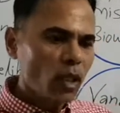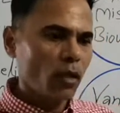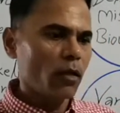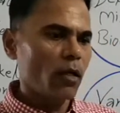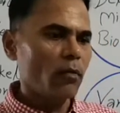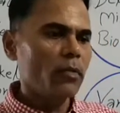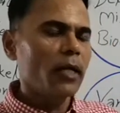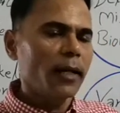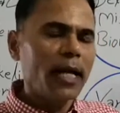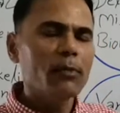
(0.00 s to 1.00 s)

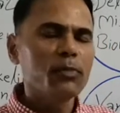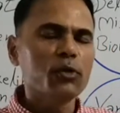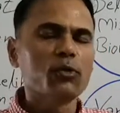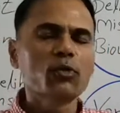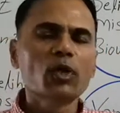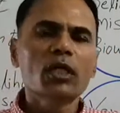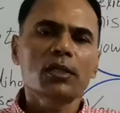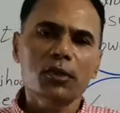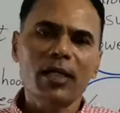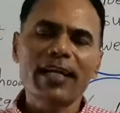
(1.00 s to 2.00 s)
help you
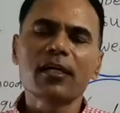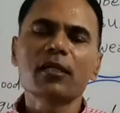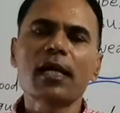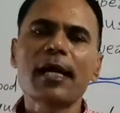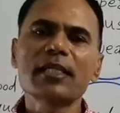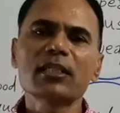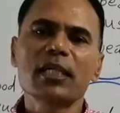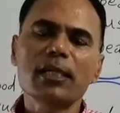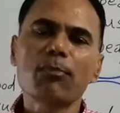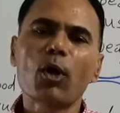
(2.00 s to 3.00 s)
to recognize
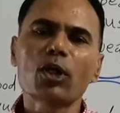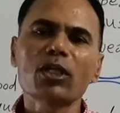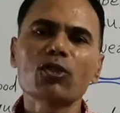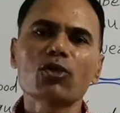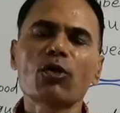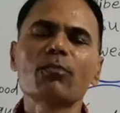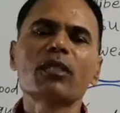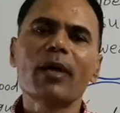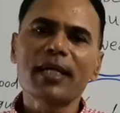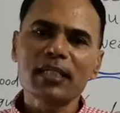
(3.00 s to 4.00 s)
the importance of
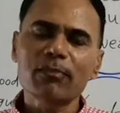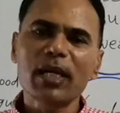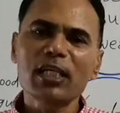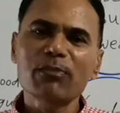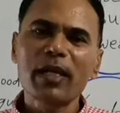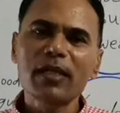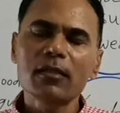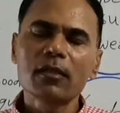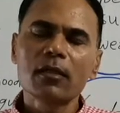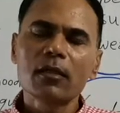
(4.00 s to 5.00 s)
the biorisk
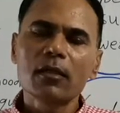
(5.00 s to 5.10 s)
management